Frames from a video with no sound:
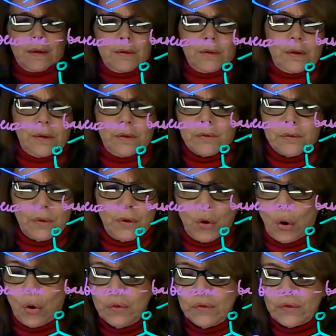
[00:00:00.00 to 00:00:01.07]
Here,
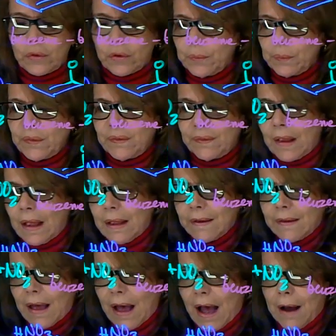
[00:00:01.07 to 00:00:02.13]
those groups
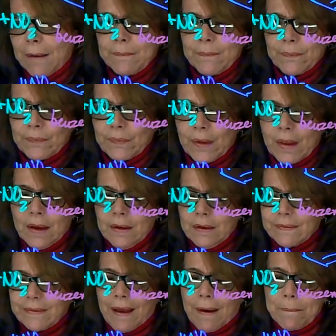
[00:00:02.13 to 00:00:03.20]

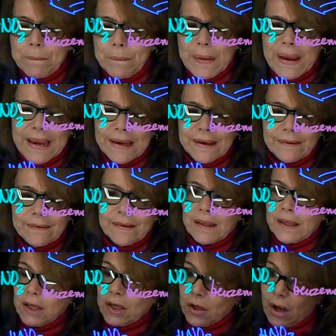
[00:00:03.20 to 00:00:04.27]
that make
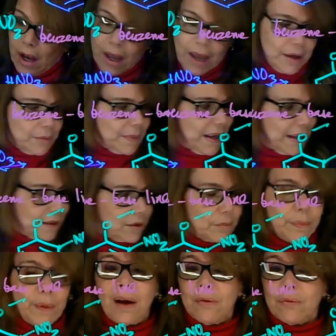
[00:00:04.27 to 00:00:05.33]
the aromatic
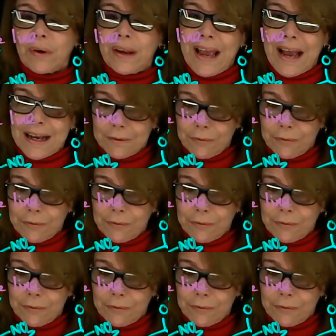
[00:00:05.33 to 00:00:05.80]
compound react